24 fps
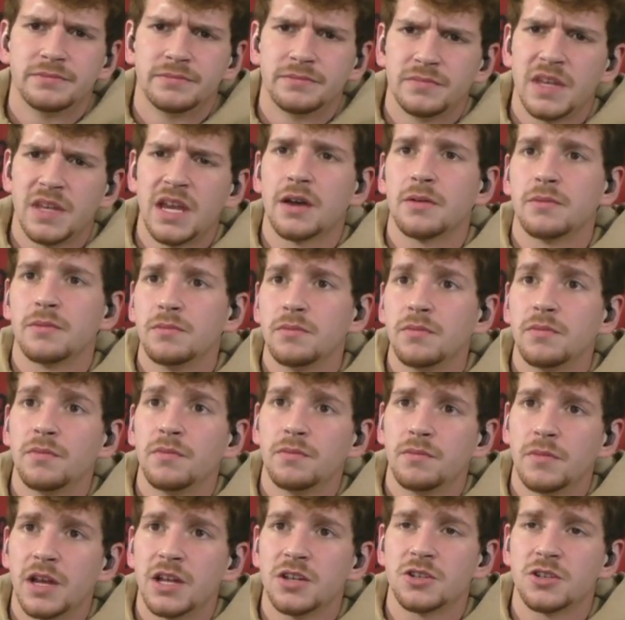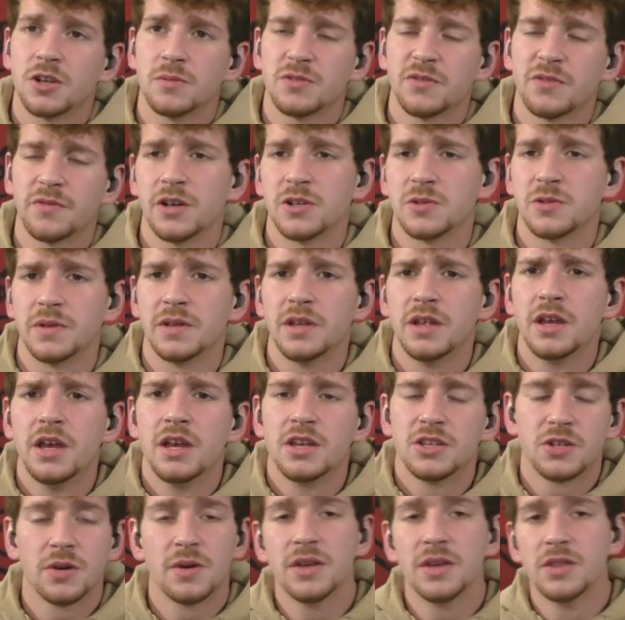Yeah, Edgecombe's a freshman.
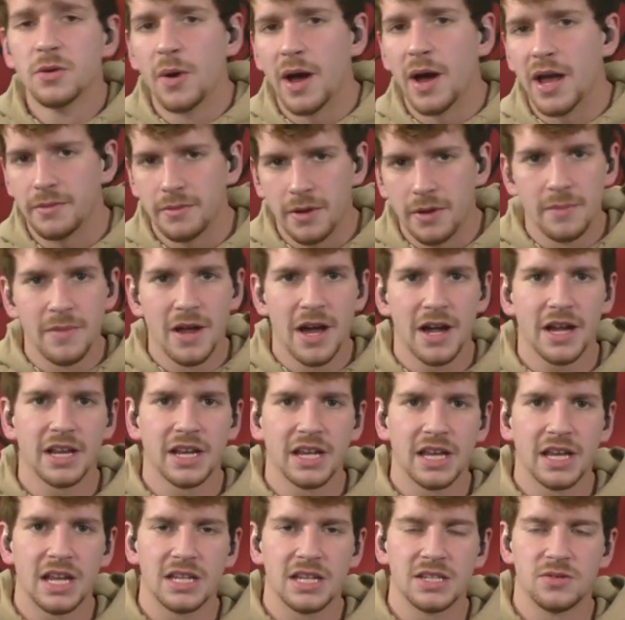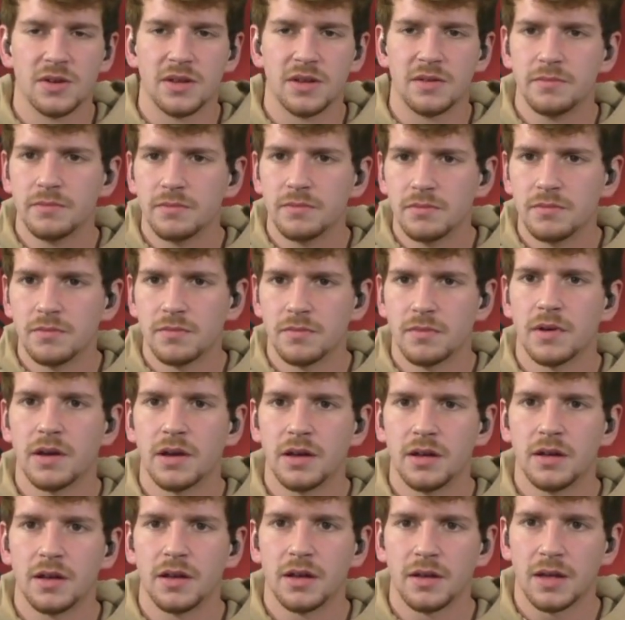So either way, I'm not going to get into it
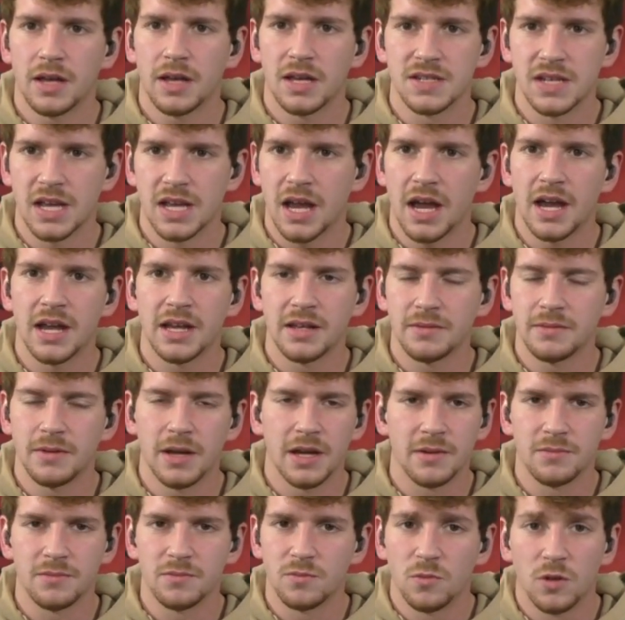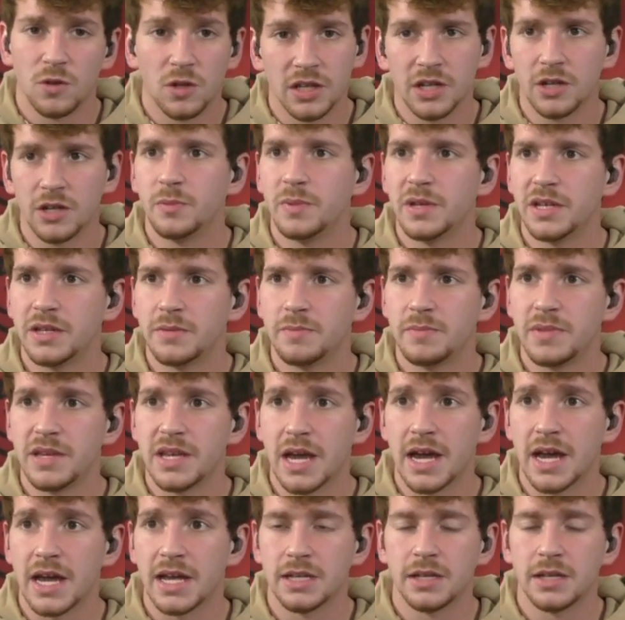because I'm a little bit
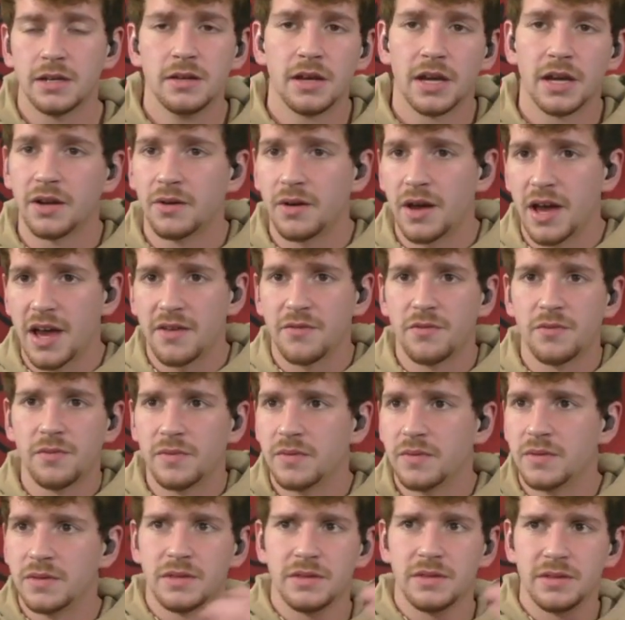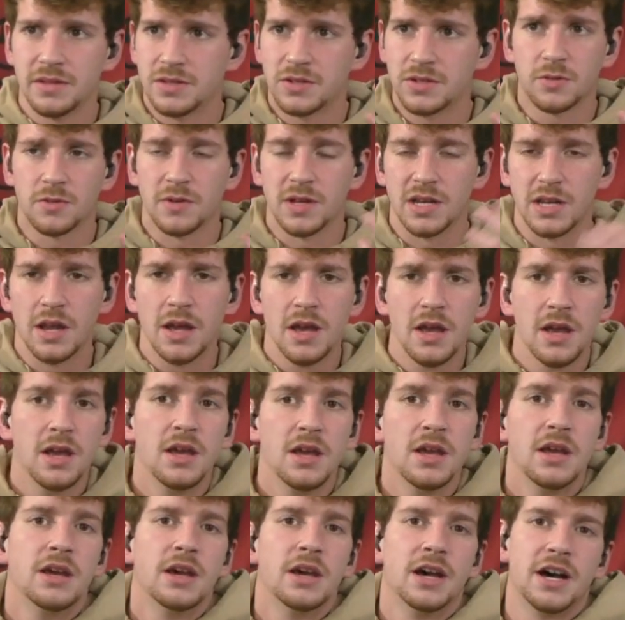behind. I don't have the screen.
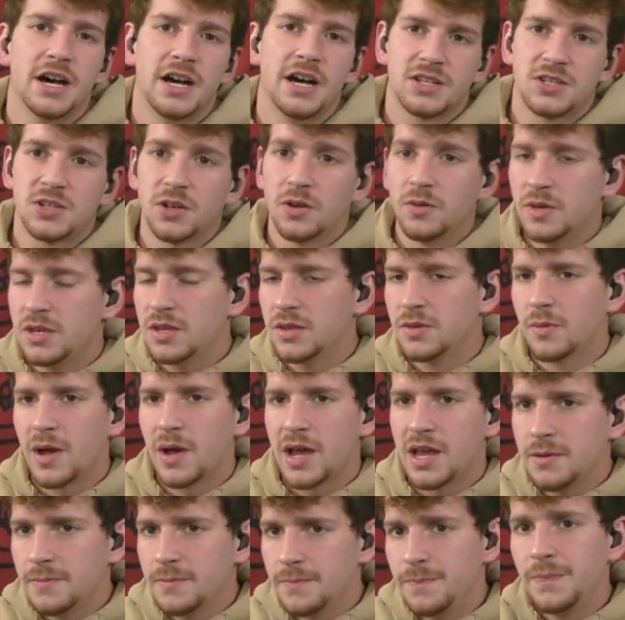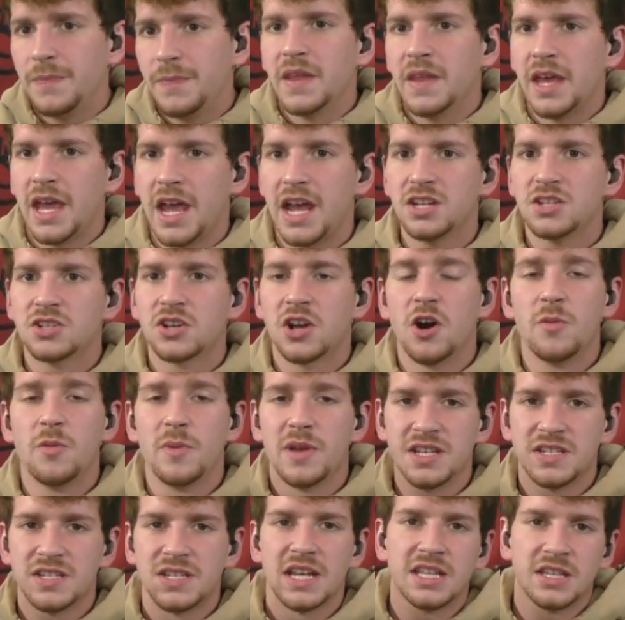So either way, Edgecombe
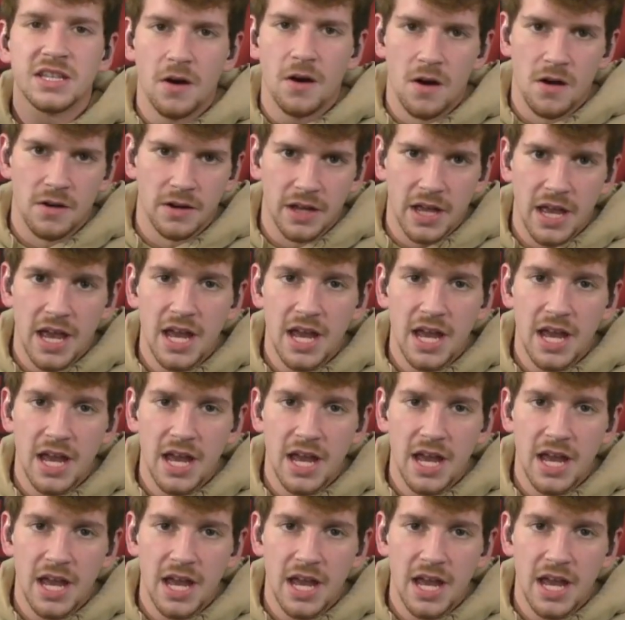is a dog.